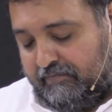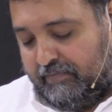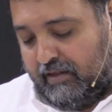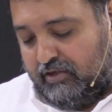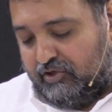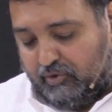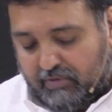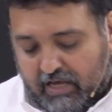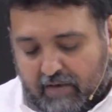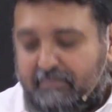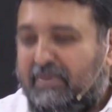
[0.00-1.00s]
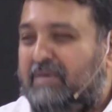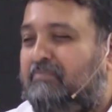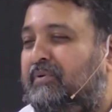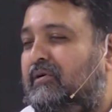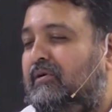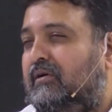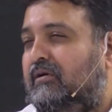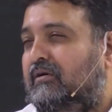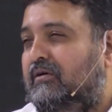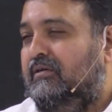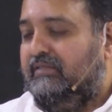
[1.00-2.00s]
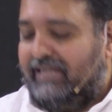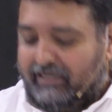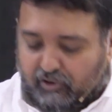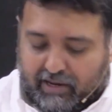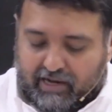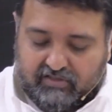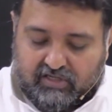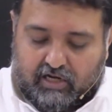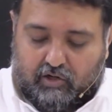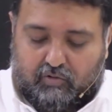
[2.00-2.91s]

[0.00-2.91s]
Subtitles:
to be a people that dwells alone.